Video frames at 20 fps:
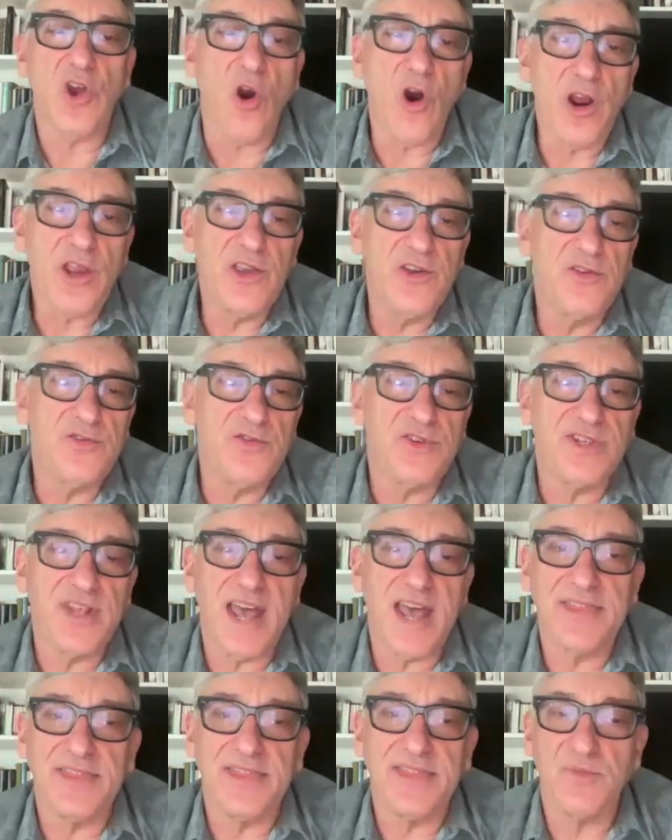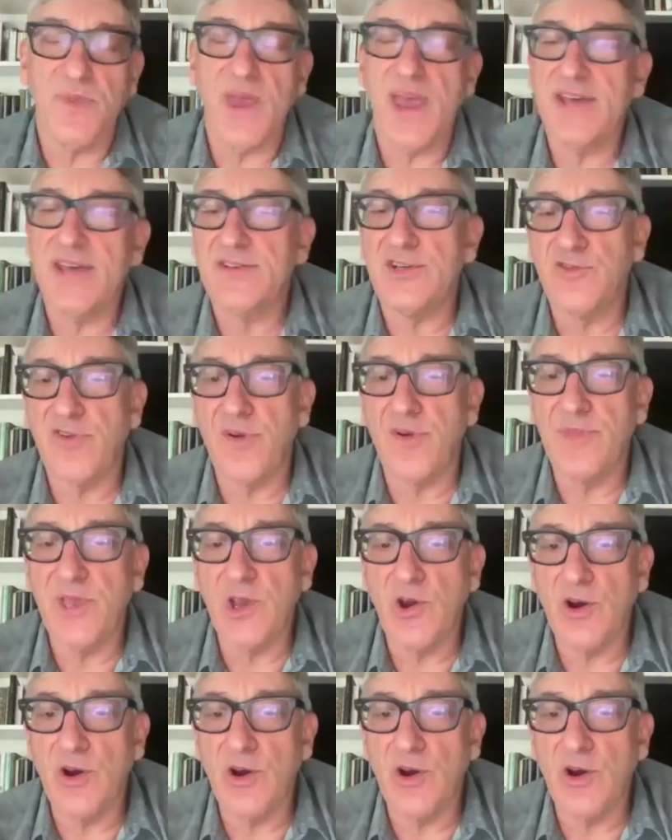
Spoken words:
argues that this passage from the